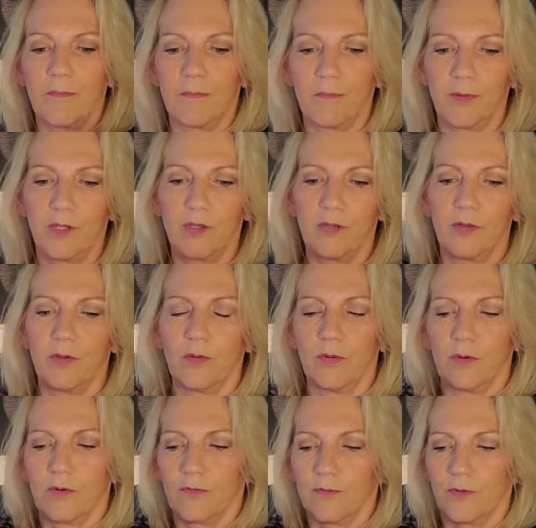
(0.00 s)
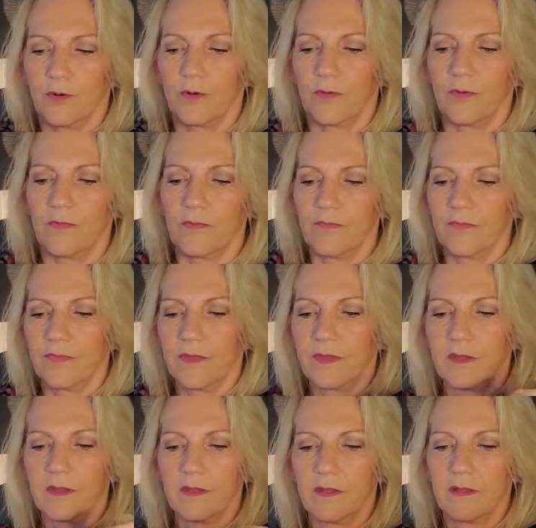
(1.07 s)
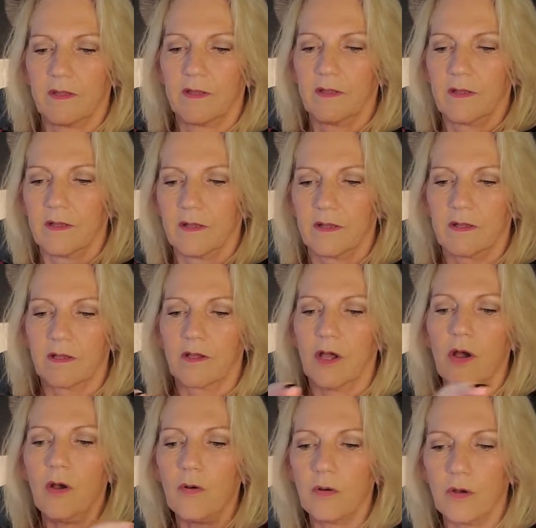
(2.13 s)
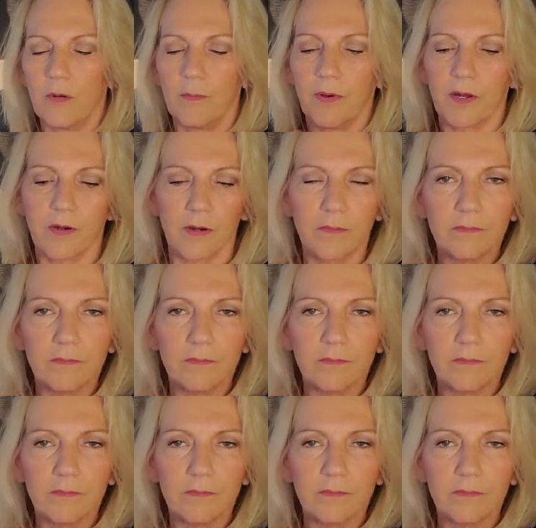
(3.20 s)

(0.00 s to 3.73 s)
beautiful cocoa butter.